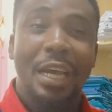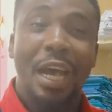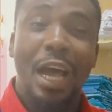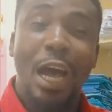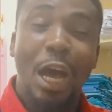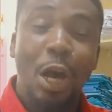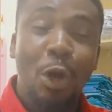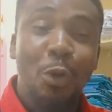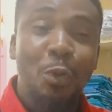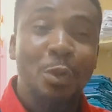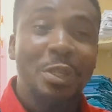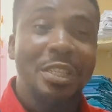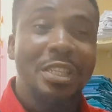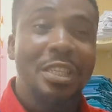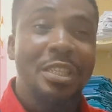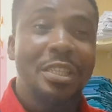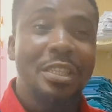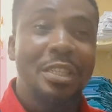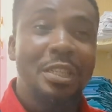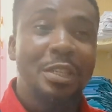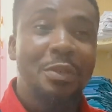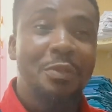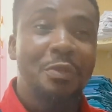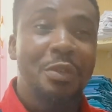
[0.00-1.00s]
how is it
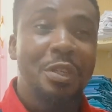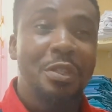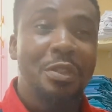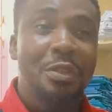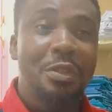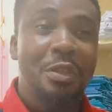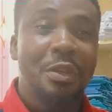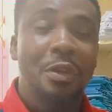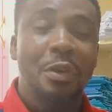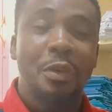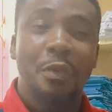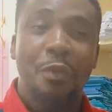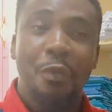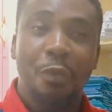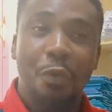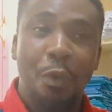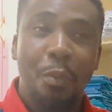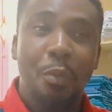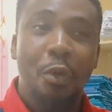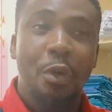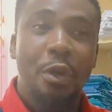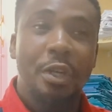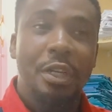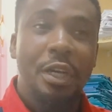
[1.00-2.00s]
different from
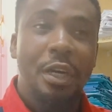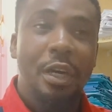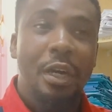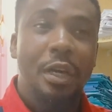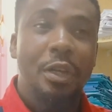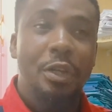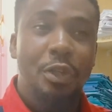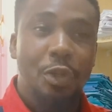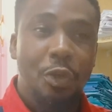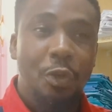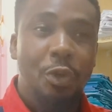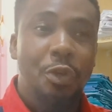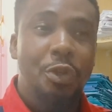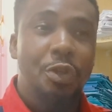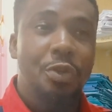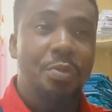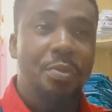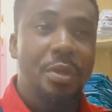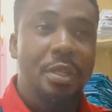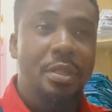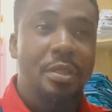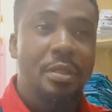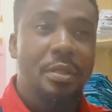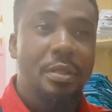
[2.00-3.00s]
other
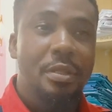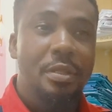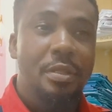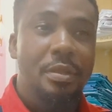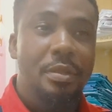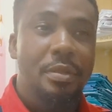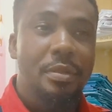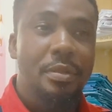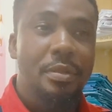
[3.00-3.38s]
documents?